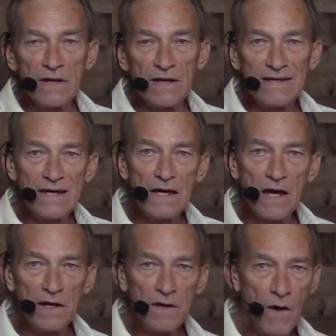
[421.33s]

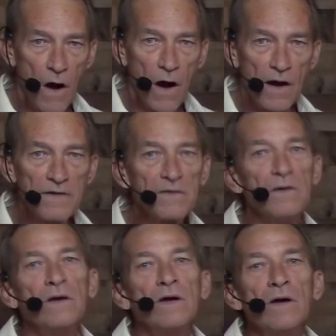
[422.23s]
Yin, heart,
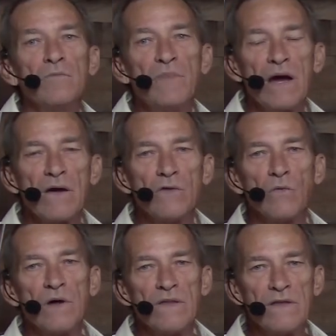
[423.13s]
paired
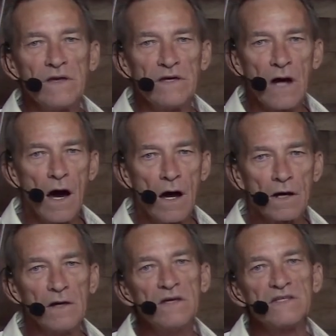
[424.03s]
with
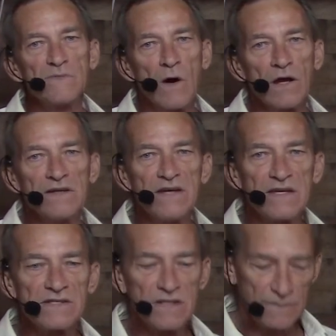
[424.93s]
Yang, small
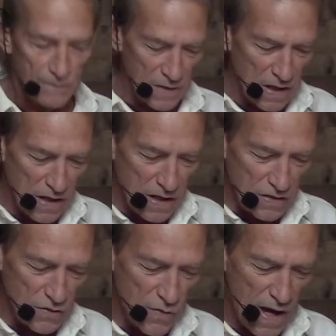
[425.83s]
intestine.
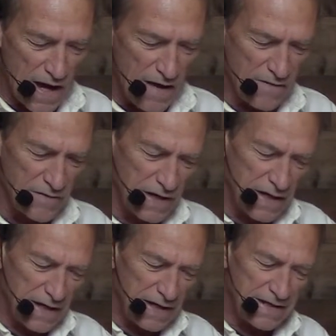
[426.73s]
You have
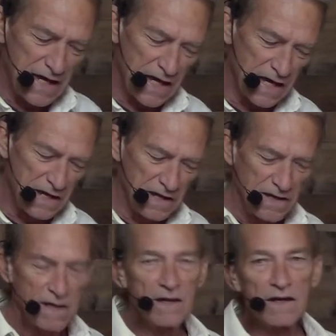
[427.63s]
Yin,
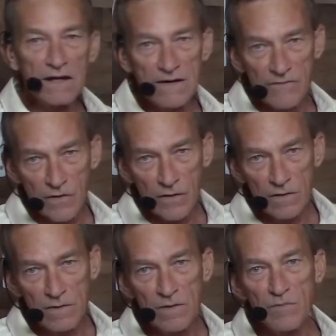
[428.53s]
liver,
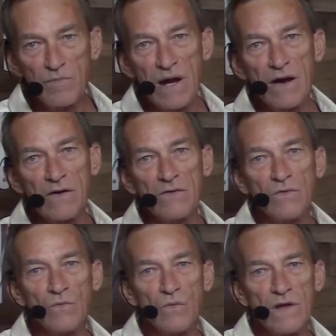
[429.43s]
paired
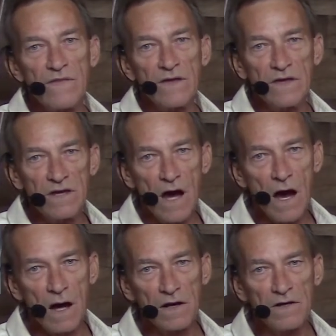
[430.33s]
with
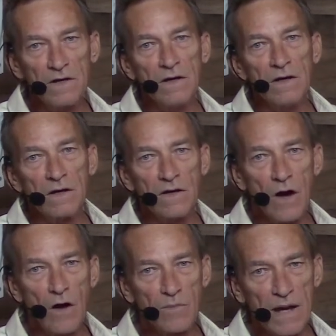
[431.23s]
Yang,
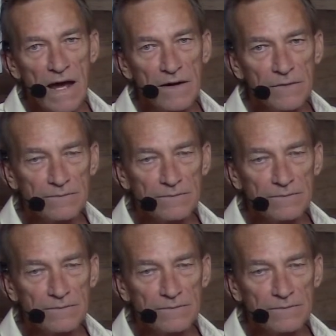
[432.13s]
gallbladder.